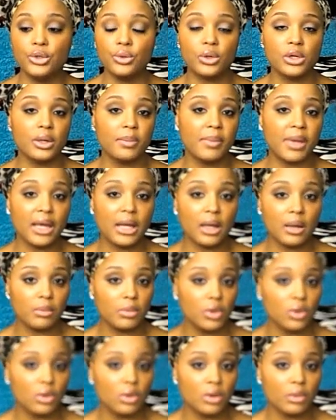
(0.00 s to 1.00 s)
doing a
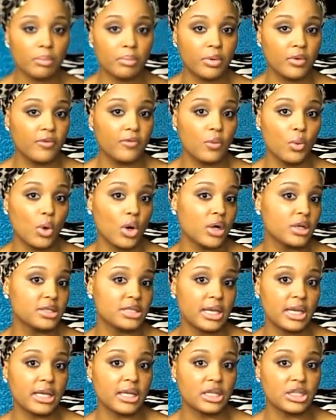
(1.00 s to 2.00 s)
makeup look before
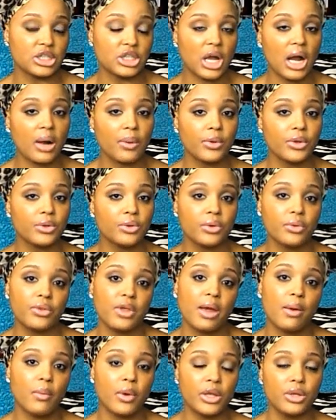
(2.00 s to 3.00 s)
taking a shower. You know,
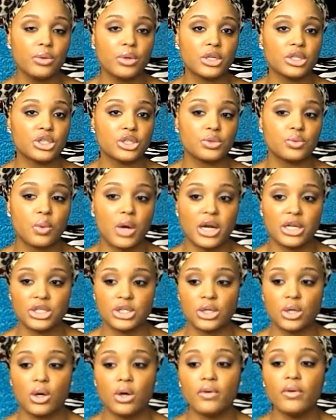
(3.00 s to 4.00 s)
that way you can just
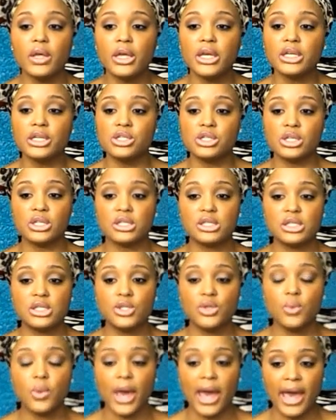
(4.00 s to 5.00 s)
wash it off.
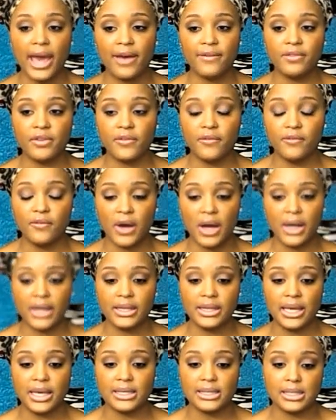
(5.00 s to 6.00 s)
Just, you have to
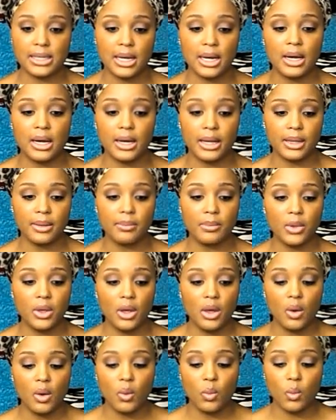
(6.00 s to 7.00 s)
find that time
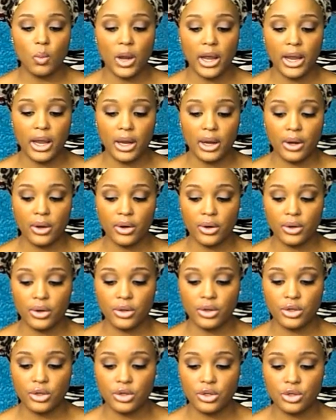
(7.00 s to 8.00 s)

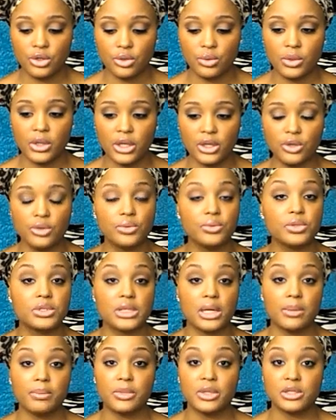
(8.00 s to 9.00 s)
where you can do
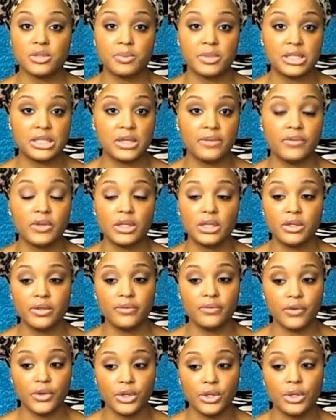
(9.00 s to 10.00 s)
something
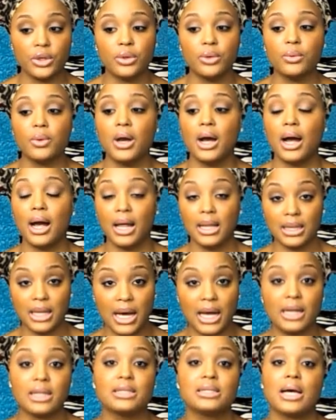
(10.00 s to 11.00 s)
specifically for you. A
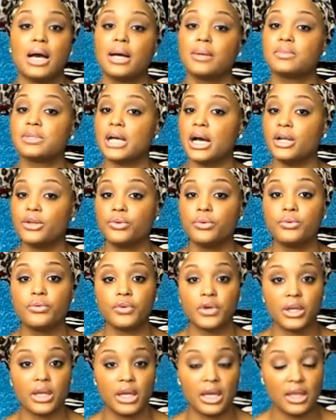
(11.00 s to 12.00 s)
lot of times I do
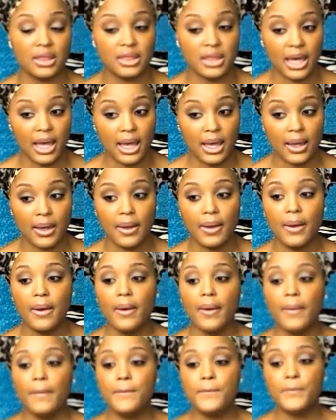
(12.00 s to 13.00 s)
forget that
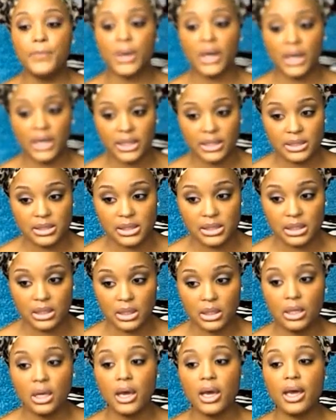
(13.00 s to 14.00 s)
but